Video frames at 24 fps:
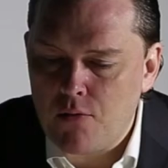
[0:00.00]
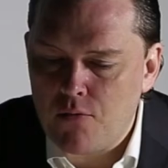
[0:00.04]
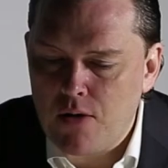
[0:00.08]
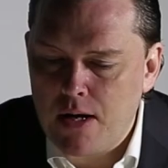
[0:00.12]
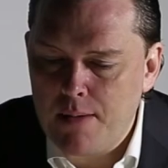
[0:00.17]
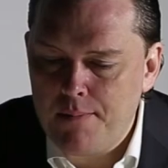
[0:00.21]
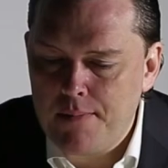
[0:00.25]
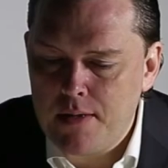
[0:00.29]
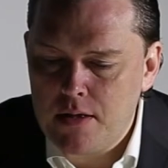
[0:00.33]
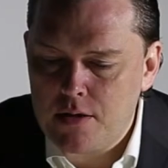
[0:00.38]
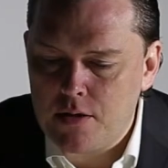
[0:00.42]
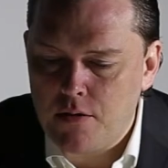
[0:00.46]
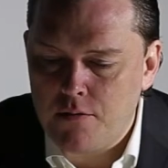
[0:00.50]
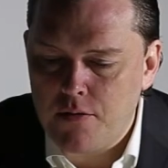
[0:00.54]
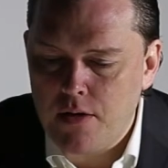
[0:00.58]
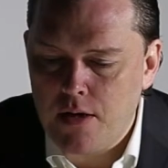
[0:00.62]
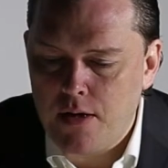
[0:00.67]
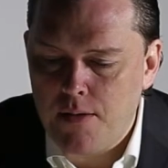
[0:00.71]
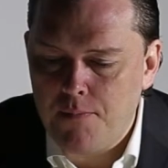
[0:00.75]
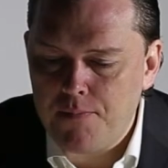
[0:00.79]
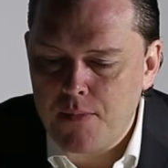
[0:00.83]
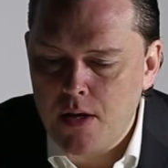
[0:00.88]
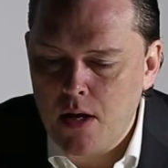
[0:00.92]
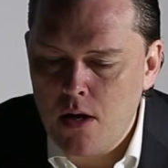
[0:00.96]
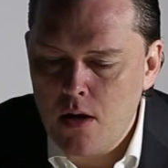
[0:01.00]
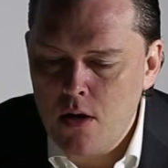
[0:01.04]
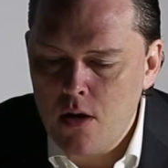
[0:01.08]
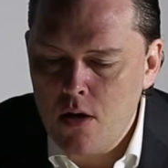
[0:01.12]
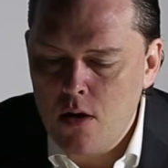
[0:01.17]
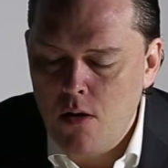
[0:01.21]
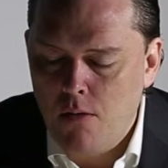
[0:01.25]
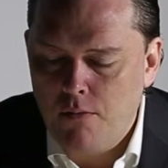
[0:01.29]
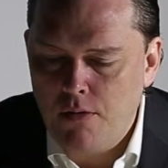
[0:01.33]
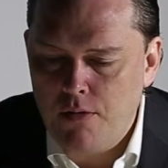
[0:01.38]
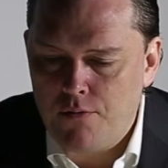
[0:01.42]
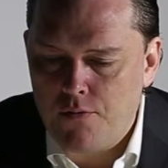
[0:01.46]
ripeness of the, um,
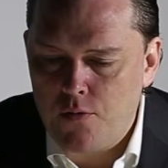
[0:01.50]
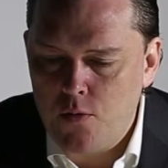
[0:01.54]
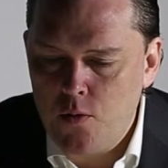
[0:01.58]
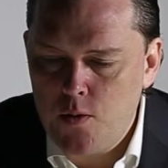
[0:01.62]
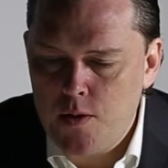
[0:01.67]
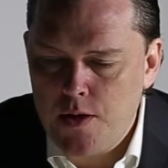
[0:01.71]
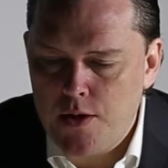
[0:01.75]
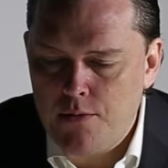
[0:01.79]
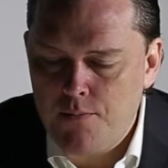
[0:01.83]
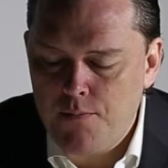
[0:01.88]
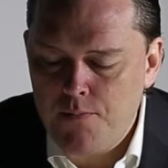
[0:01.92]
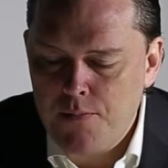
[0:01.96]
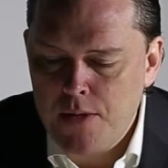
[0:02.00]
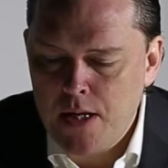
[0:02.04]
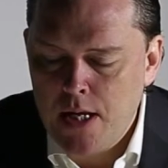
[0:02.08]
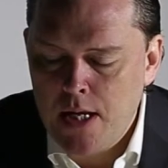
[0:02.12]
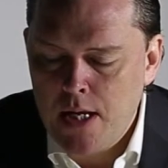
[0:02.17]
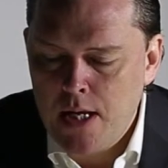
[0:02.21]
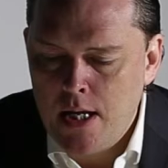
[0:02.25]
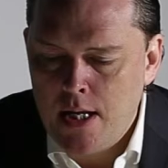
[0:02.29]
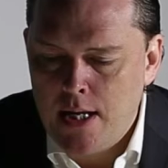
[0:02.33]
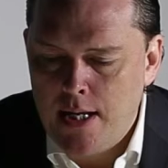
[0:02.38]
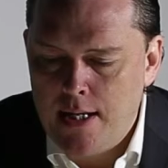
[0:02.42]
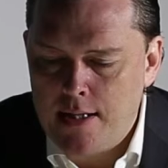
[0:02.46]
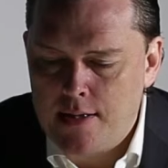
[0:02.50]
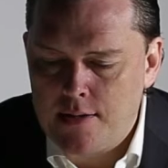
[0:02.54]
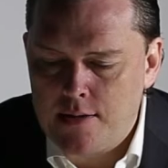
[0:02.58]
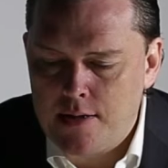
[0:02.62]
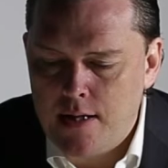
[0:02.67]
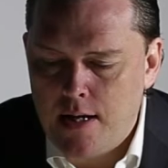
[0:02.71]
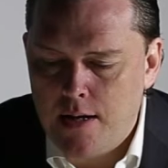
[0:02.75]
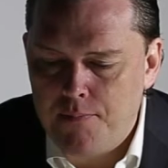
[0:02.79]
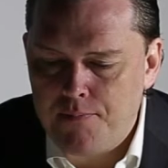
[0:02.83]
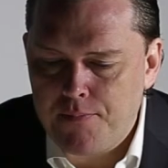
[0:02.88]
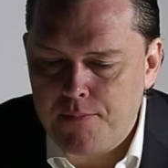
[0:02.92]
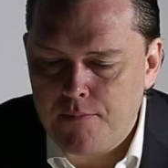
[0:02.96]
the fruit here. It's
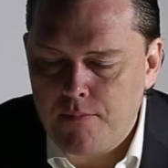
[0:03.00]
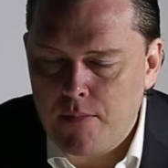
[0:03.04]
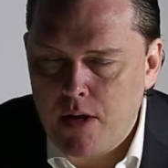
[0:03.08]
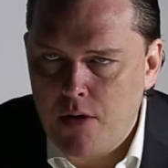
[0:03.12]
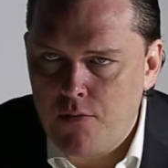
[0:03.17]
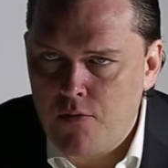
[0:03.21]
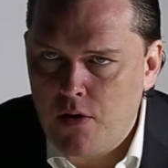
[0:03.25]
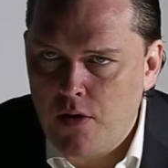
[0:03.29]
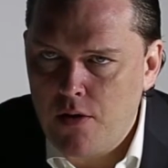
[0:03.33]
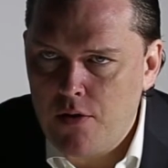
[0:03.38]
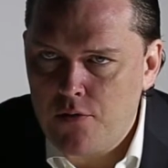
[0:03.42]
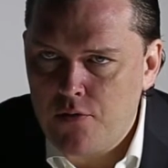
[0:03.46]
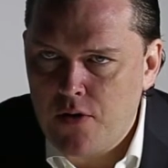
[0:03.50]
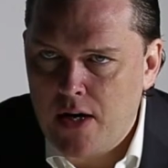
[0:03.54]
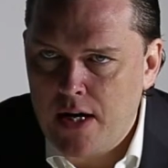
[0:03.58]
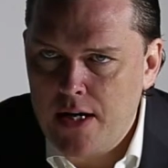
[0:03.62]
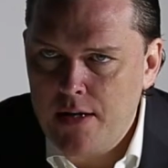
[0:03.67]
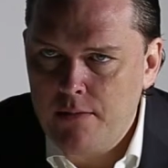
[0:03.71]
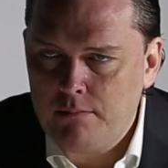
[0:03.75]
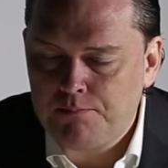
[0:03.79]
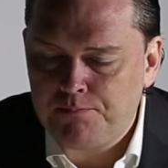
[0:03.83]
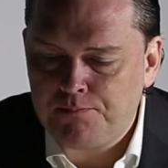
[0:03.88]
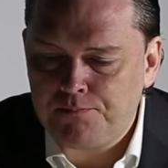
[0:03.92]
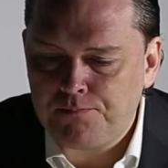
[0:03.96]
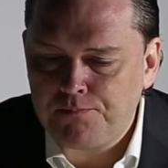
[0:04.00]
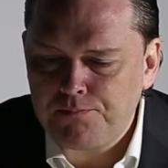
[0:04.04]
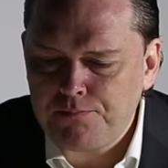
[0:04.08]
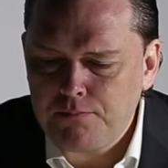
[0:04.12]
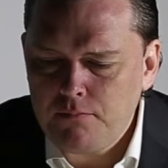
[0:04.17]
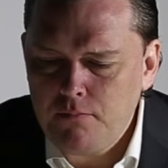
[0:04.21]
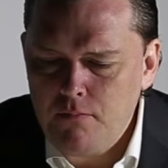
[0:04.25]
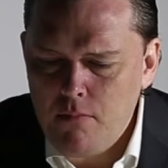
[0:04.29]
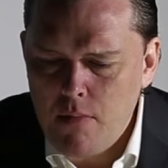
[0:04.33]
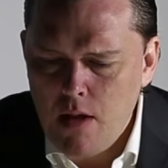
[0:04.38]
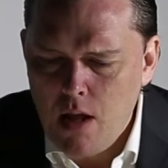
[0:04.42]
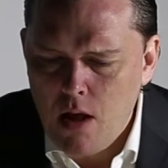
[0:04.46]
um, rather dry
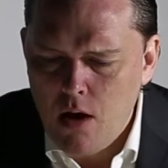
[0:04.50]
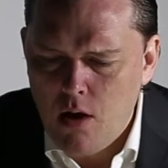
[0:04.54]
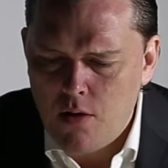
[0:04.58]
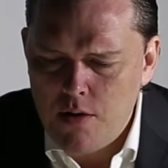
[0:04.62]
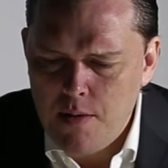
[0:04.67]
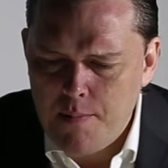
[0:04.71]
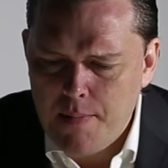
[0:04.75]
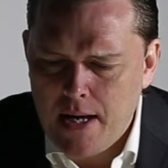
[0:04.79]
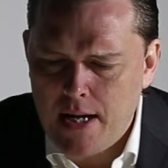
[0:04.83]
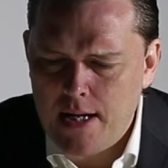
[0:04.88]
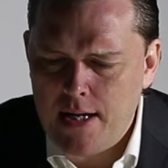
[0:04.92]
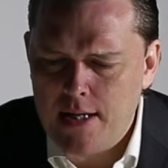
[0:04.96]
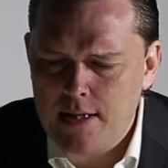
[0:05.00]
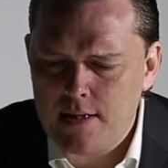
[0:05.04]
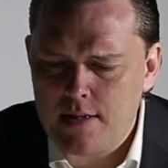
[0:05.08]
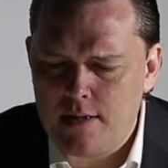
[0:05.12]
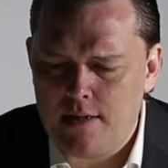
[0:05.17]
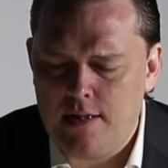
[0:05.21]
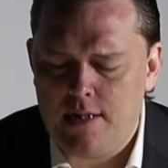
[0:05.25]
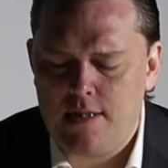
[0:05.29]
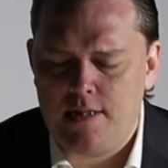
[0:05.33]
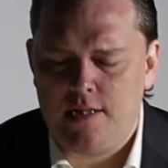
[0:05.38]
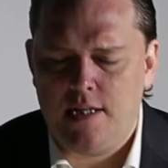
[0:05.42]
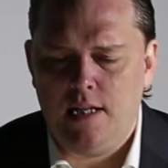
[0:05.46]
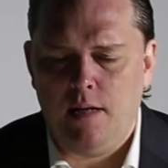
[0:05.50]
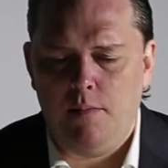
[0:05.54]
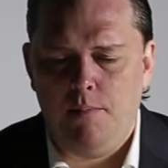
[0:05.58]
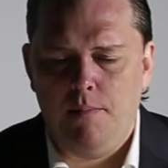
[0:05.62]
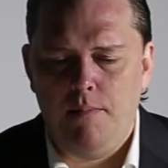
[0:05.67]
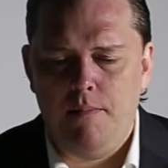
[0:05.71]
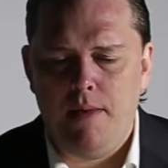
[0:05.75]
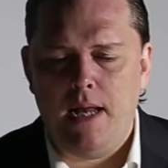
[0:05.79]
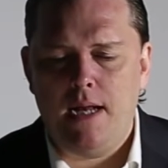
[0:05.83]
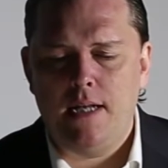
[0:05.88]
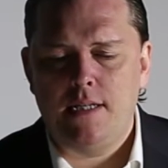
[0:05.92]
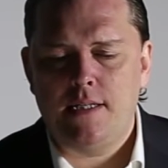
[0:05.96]
on the palate that still
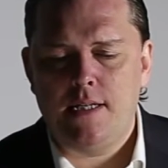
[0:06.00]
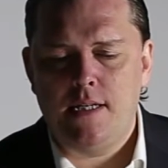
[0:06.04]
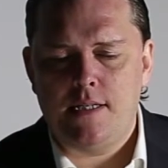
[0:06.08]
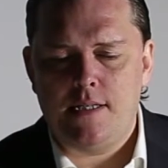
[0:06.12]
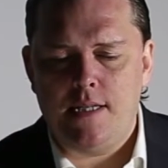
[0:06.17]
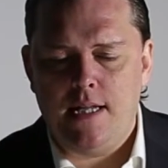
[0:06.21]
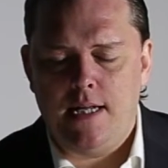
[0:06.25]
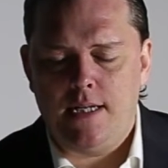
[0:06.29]
balances